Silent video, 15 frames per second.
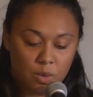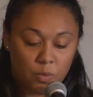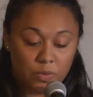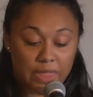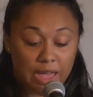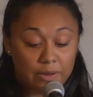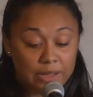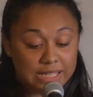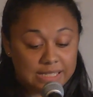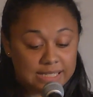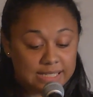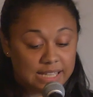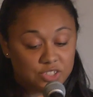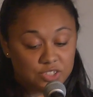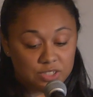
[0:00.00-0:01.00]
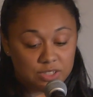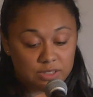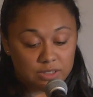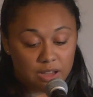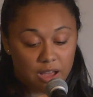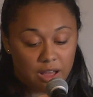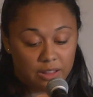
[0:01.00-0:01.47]
Without
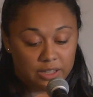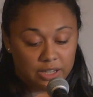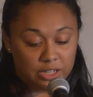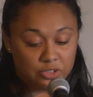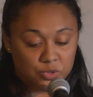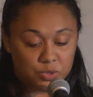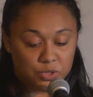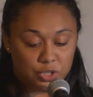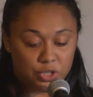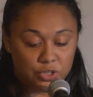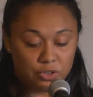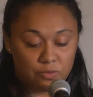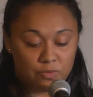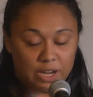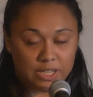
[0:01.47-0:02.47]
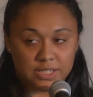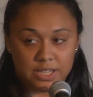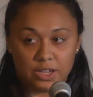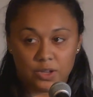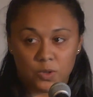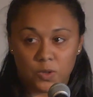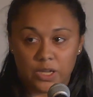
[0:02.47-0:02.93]
hesitation, Alejandro turned the
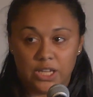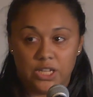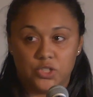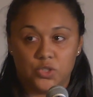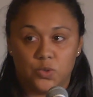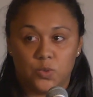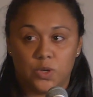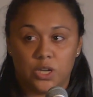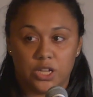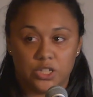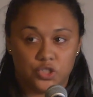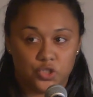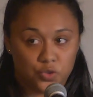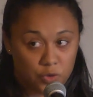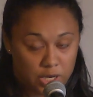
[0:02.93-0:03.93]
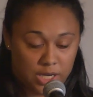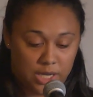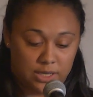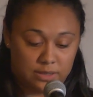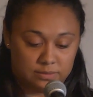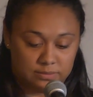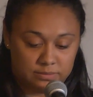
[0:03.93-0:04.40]
rectangle into a
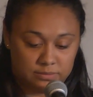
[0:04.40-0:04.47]
train.